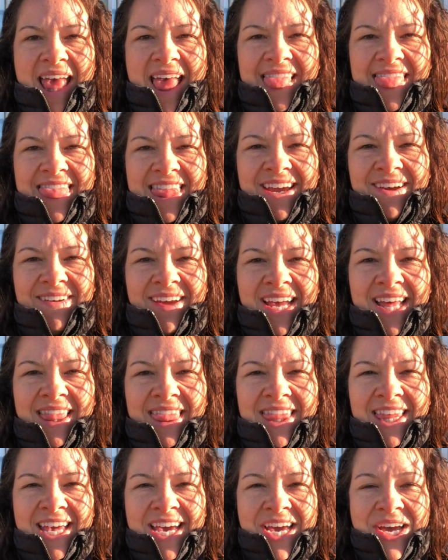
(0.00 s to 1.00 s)
Hello,
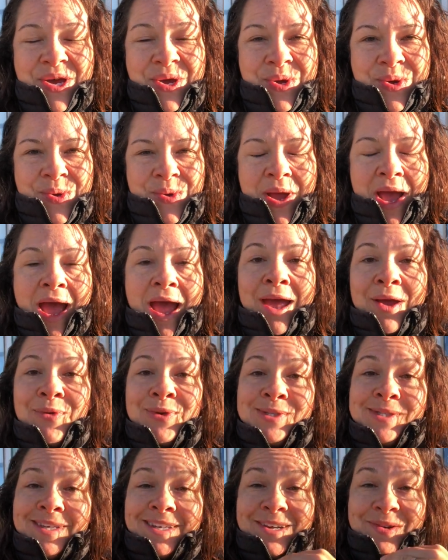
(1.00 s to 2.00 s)
hello. I
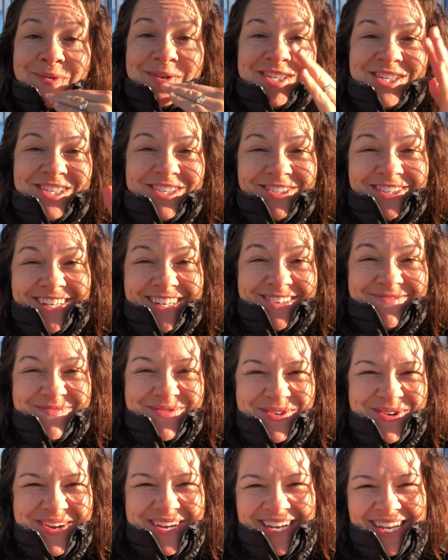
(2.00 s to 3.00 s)
was going to wish you good
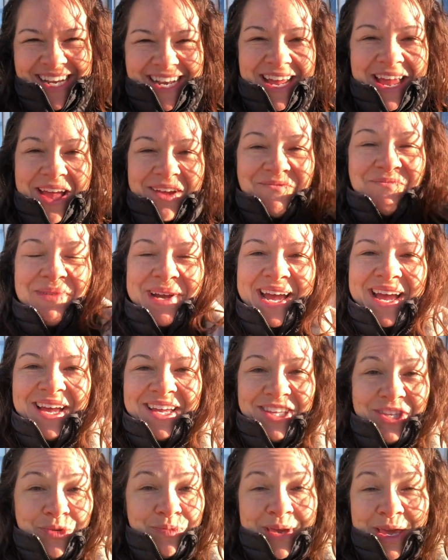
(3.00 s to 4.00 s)
morning, but
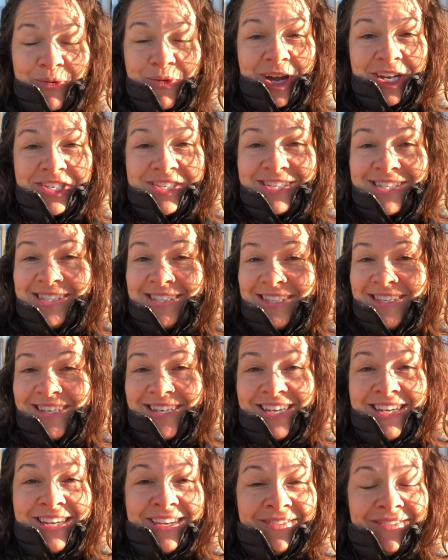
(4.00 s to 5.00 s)
you may watch this in the
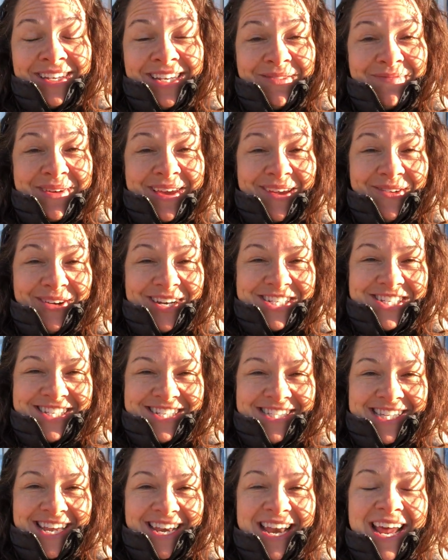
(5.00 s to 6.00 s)
evening, may watch
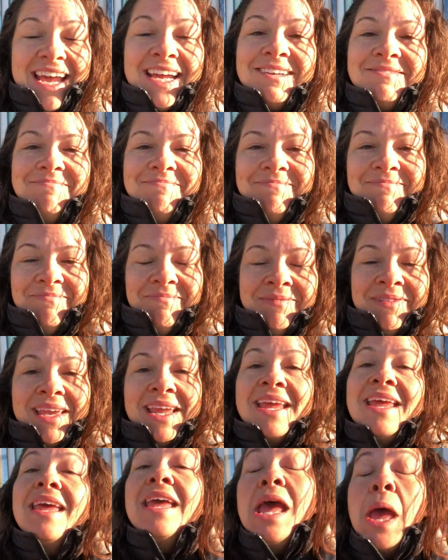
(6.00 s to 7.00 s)
this at night.
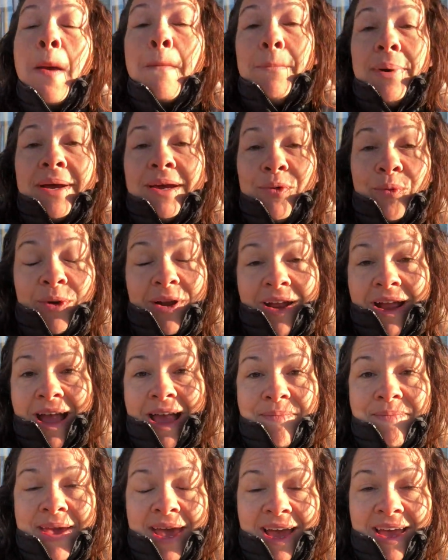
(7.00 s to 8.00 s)
But where
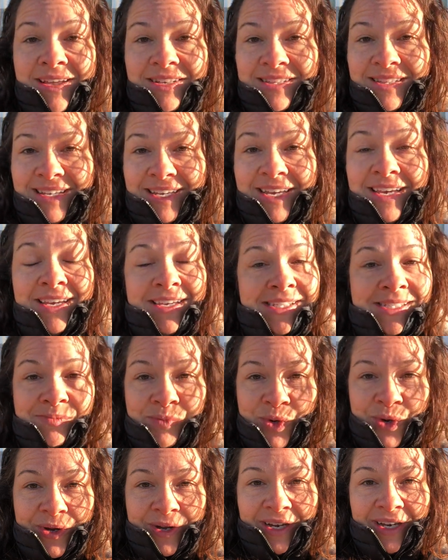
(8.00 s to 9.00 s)
I'm at, it is
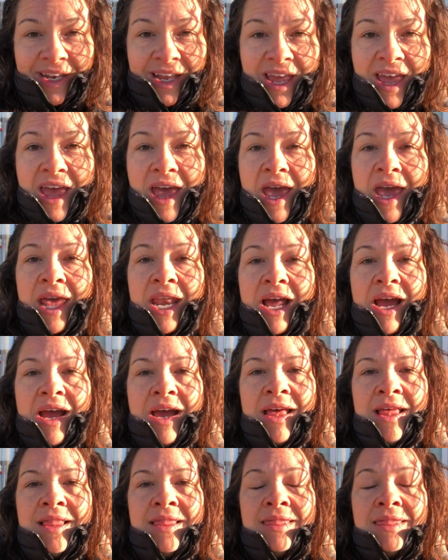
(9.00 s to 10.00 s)
morning, and
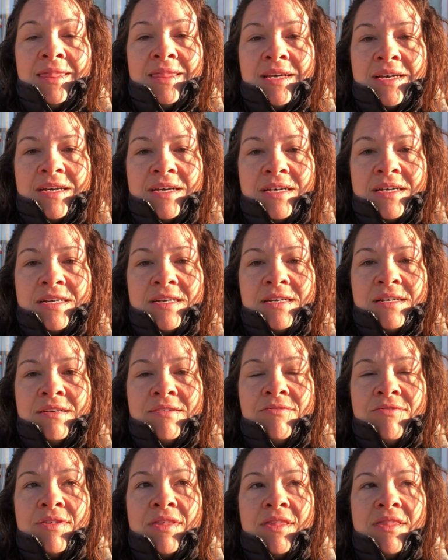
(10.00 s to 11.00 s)
I
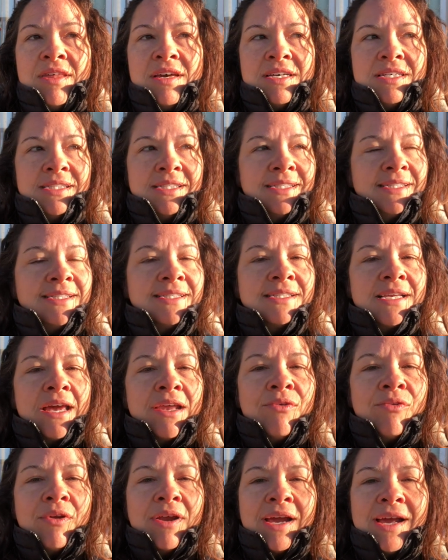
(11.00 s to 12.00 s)
love the
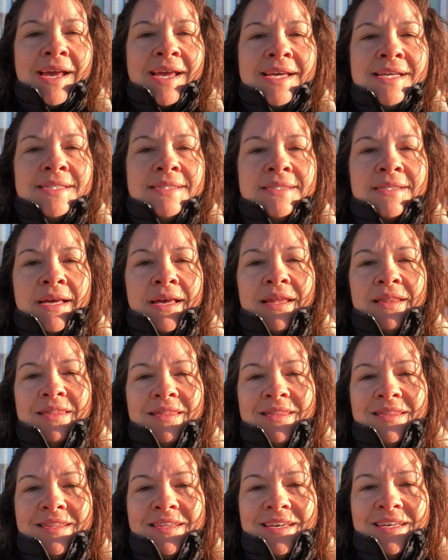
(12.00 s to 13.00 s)
sunrise,
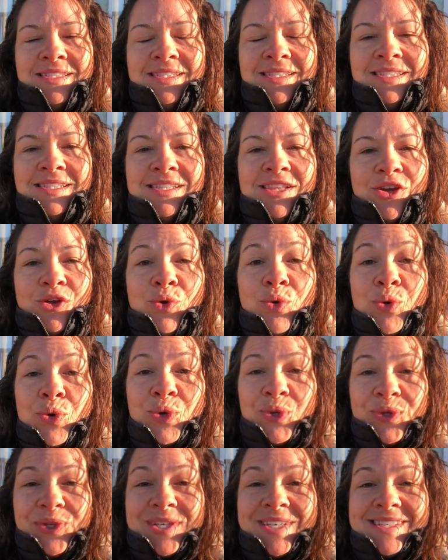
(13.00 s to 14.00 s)
the
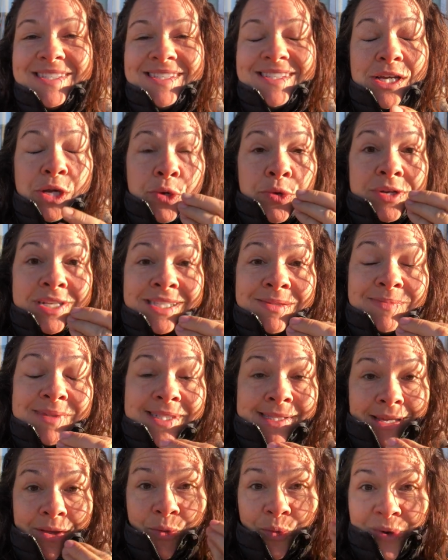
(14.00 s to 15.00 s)
coolness, the
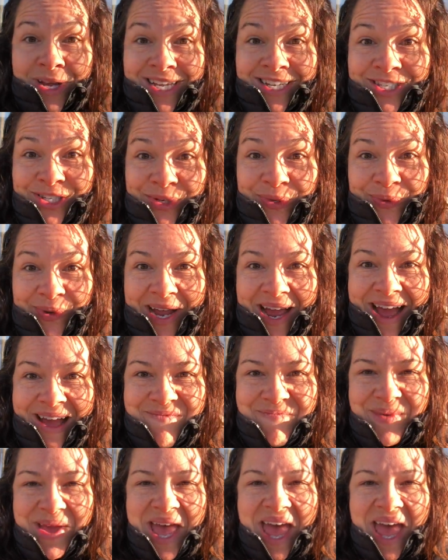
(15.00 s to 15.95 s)
crispness. It wakes you up,